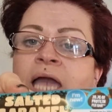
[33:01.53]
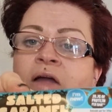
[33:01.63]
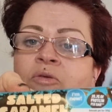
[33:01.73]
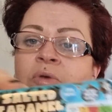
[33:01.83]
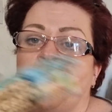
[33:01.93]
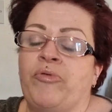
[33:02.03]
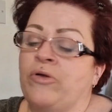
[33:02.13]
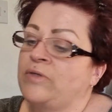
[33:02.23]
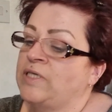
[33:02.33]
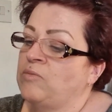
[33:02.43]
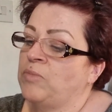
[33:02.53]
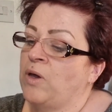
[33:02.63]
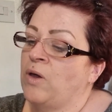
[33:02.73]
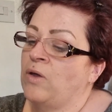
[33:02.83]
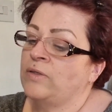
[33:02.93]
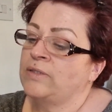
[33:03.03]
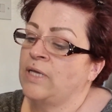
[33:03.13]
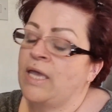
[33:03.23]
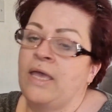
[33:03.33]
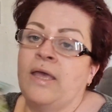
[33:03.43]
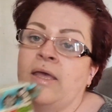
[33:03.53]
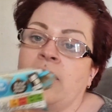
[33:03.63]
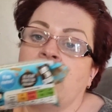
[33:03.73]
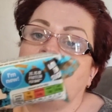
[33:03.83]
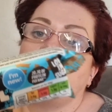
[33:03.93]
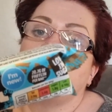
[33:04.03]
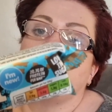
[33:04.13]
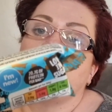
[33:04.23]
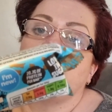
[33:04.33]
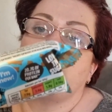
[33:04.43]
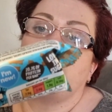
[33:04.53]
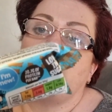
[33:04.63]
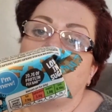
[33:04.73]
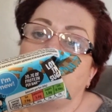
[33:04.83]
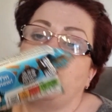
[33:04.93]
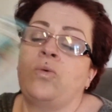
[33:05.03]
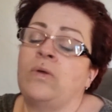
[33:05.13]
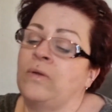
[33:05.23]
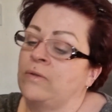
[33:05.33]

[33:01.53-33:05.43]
caramel protein bars. It says on there new.